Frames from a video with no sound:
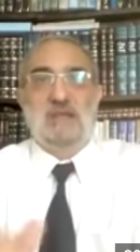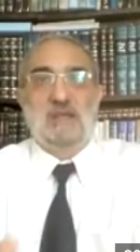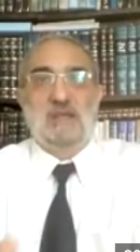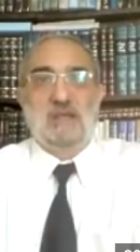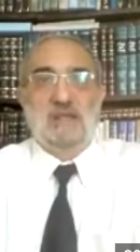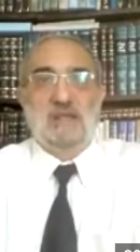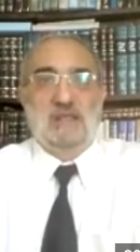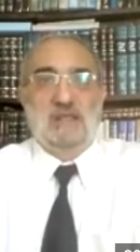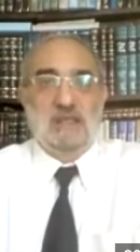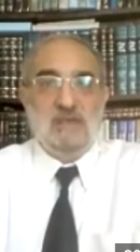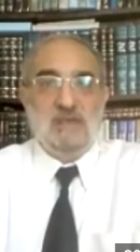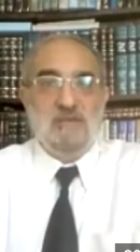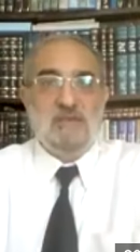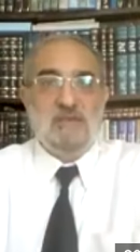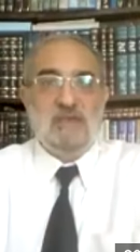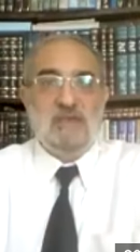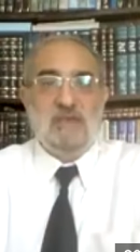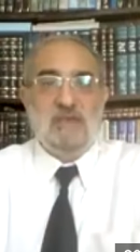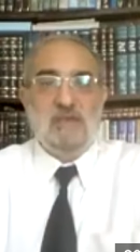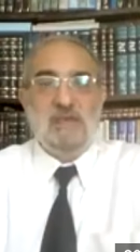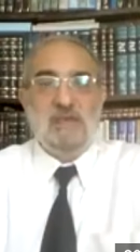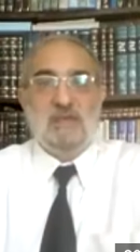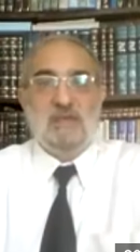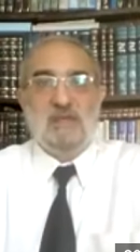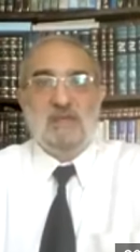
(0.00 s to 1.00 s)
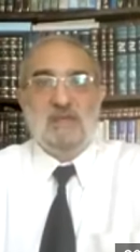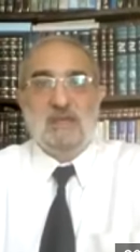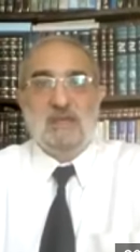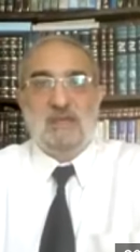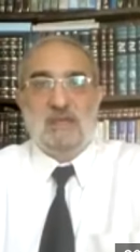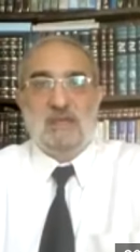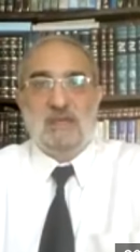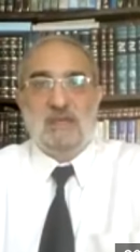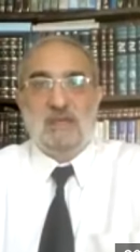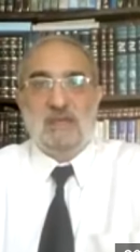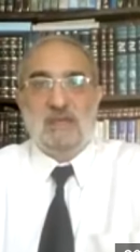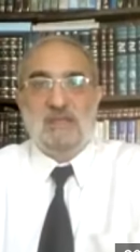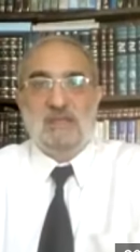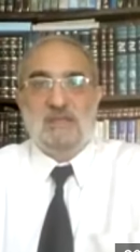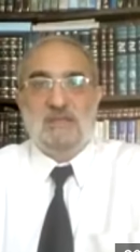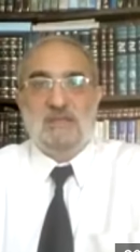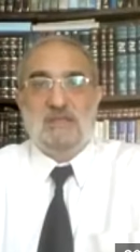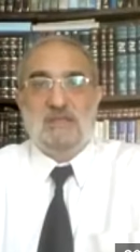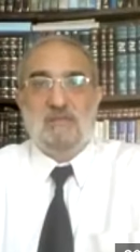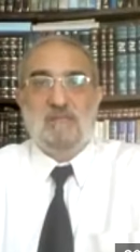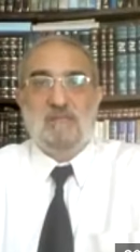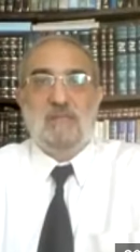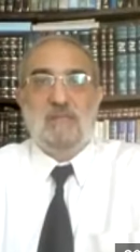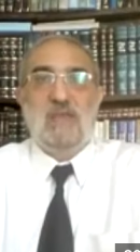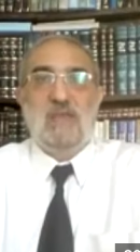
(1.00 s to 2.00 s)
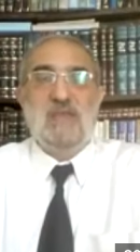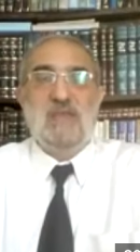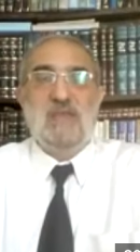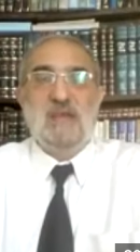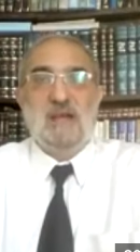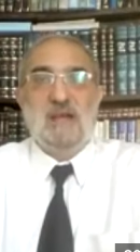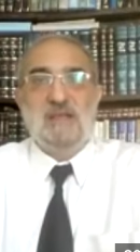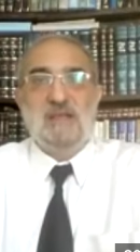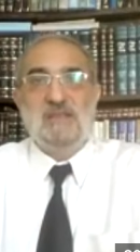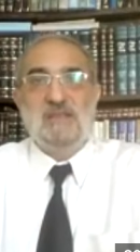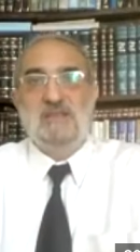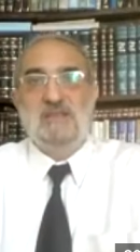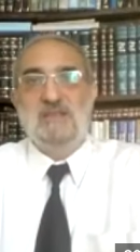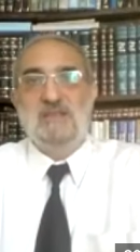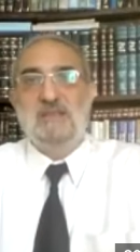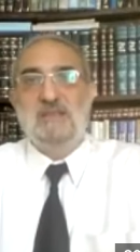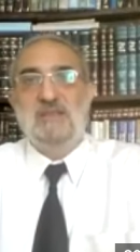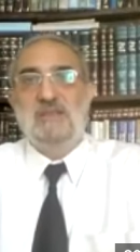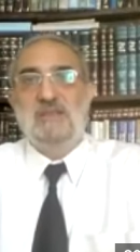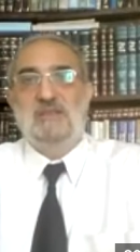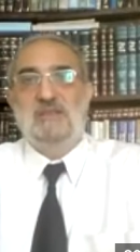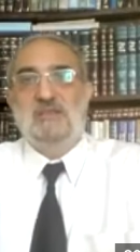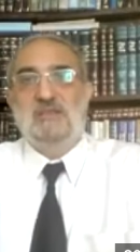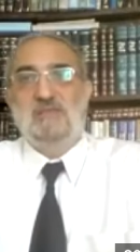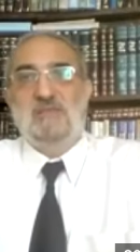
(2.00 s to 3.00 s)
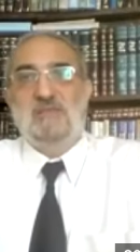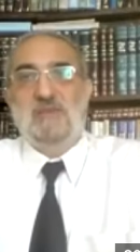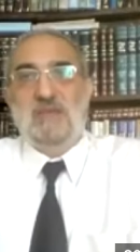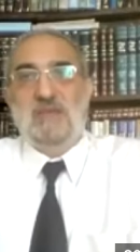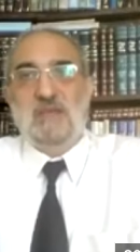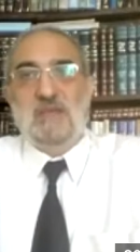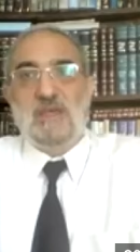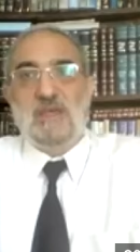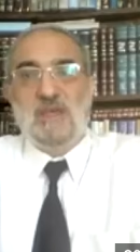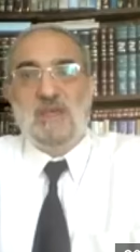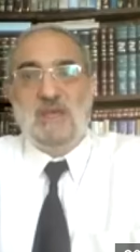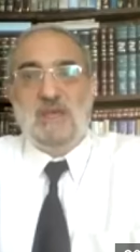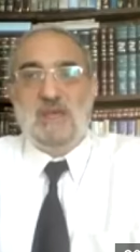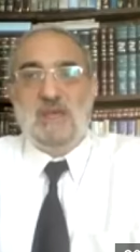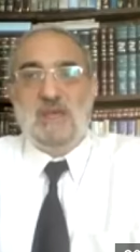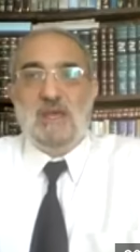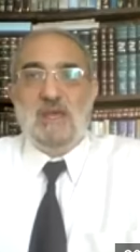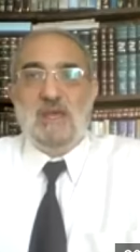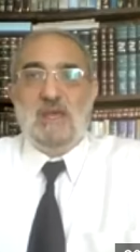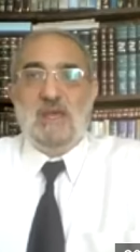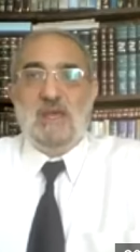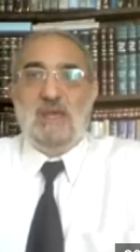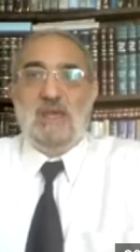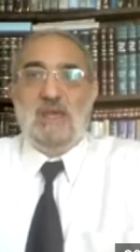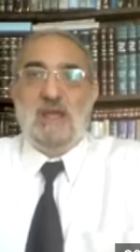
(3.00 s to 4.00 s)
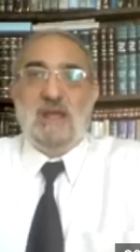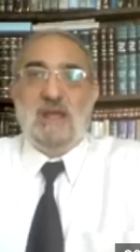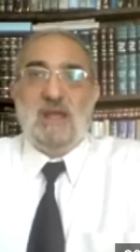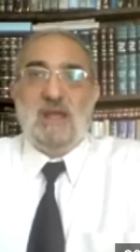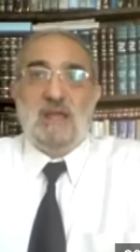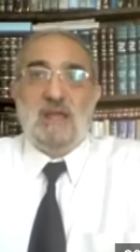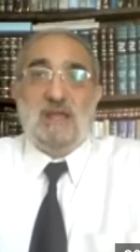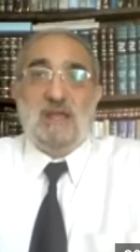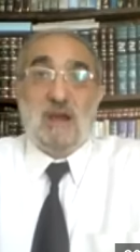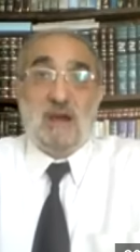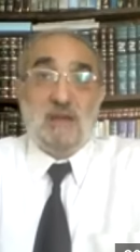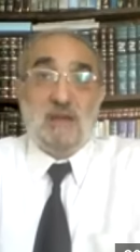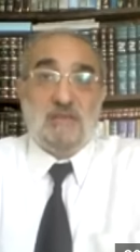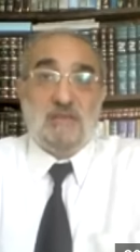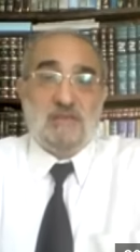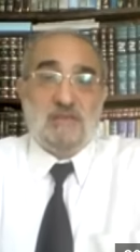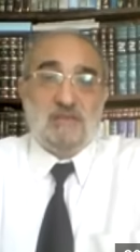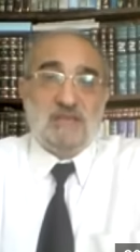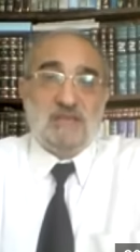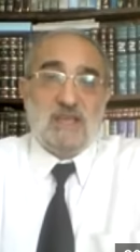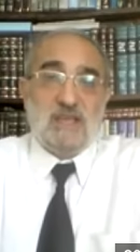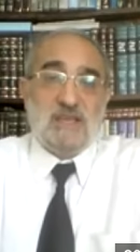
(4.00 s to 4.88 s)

uh, living uh, may cause uh, to be like others.